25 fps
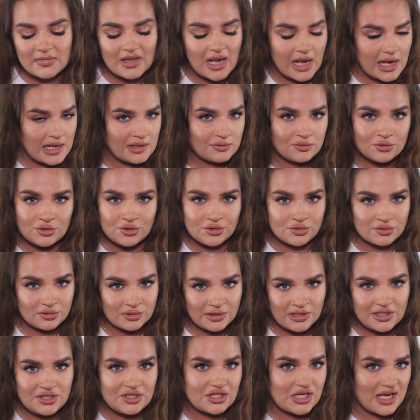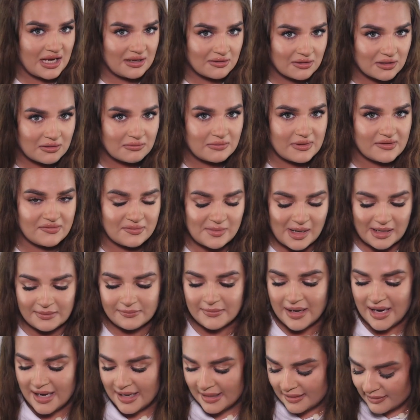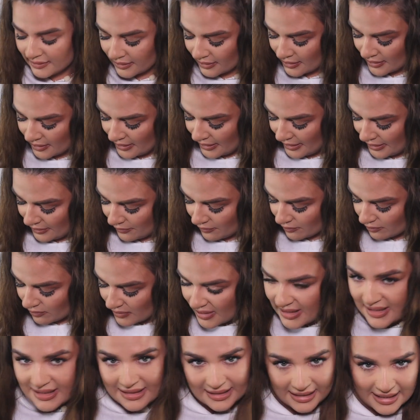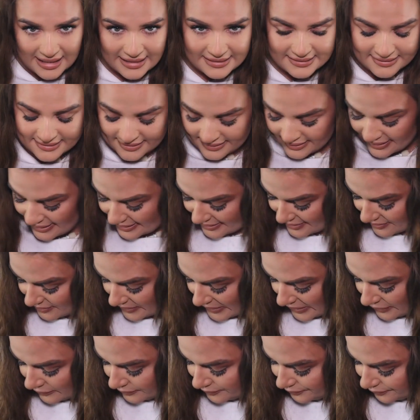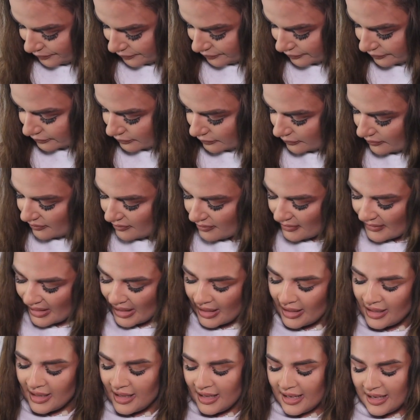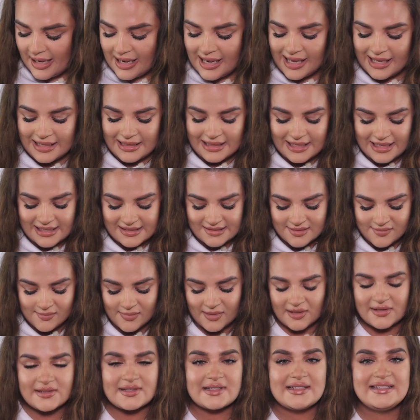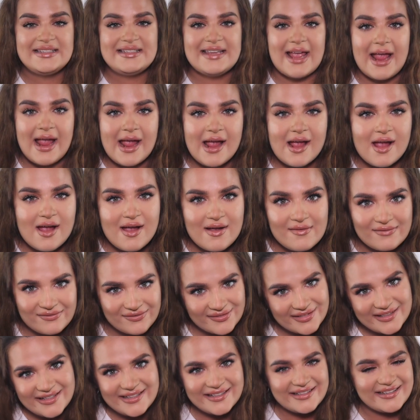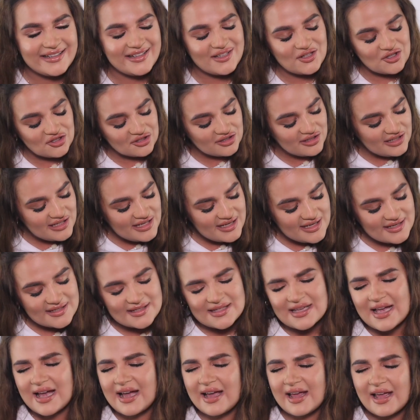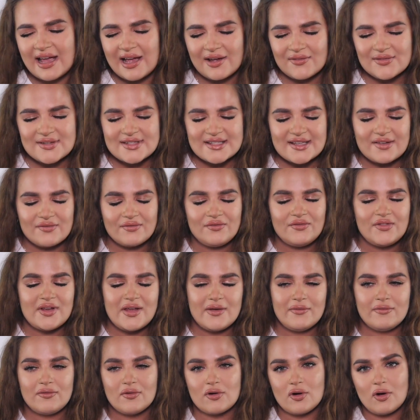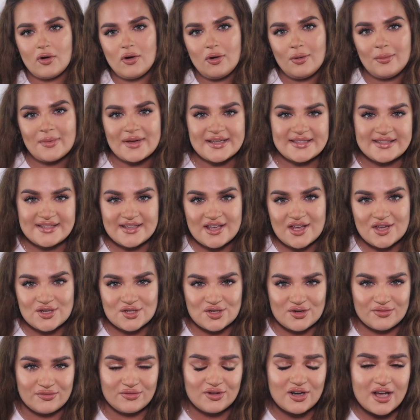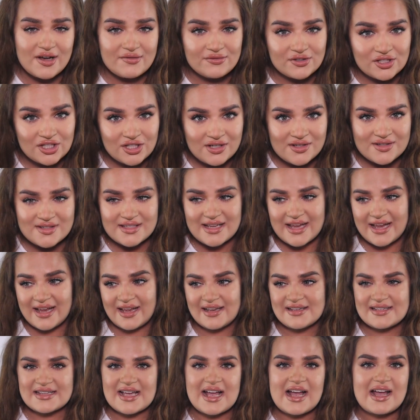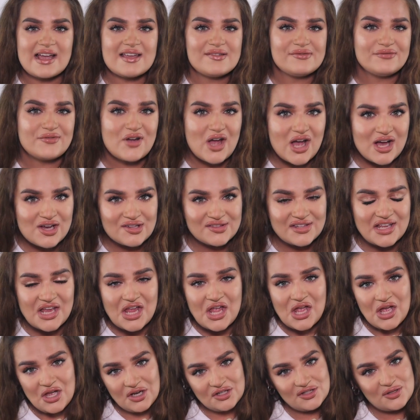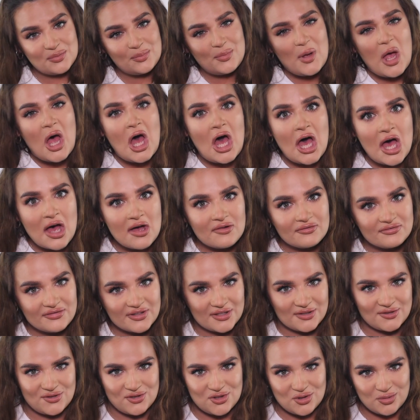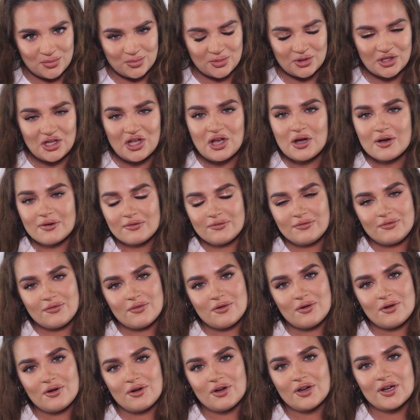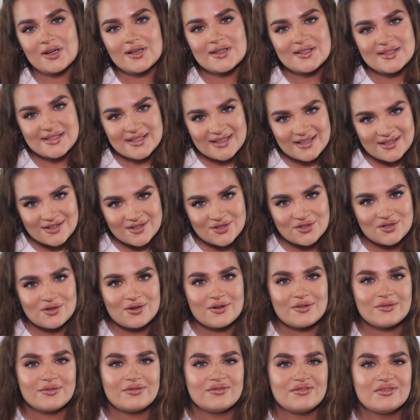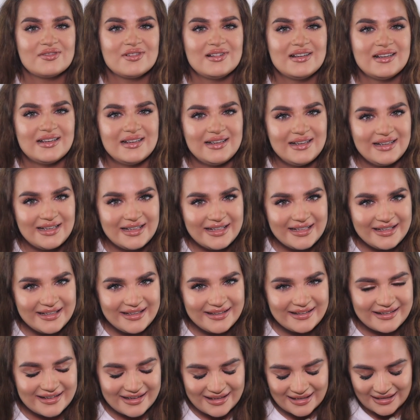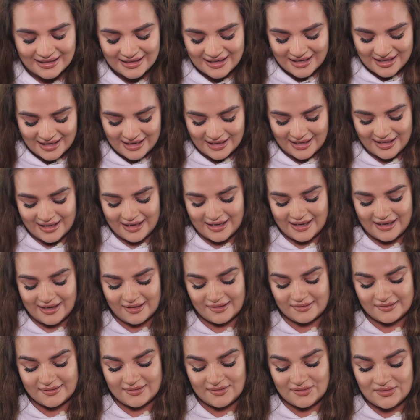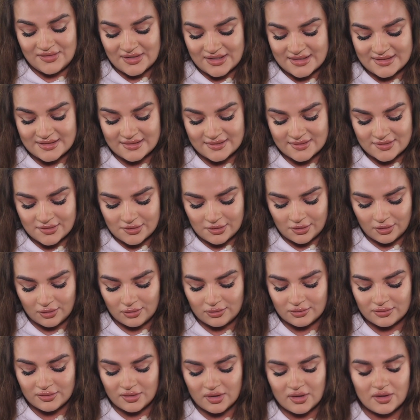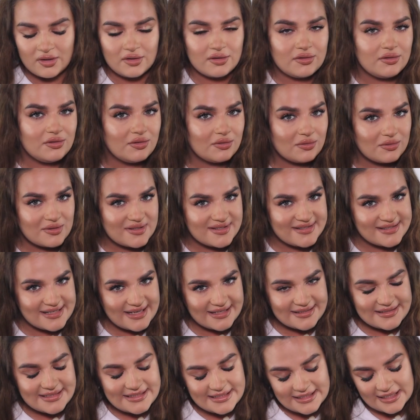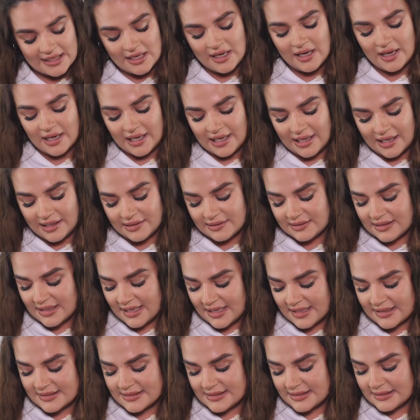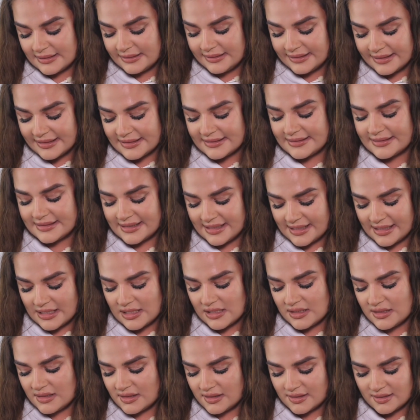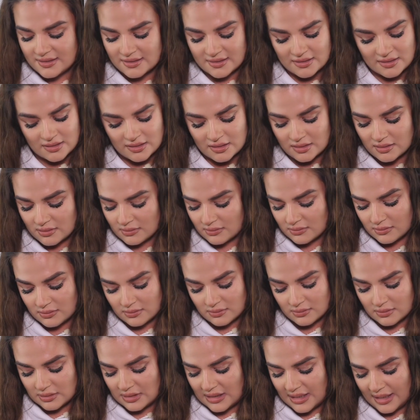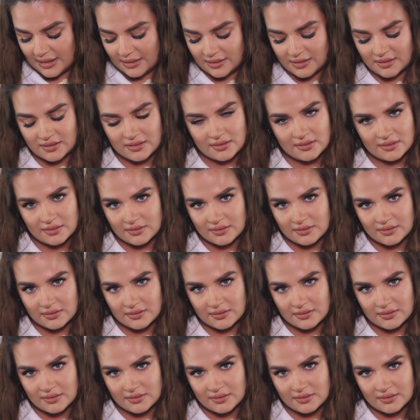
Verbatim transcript: I will surely share it with my man. He really likes it as well. And last but definitely not least, I have something for all my Zerzhov lovers, and I found the perfect dupe for Zerzhov Lira. And this is called Dulcet. And guys, this is like,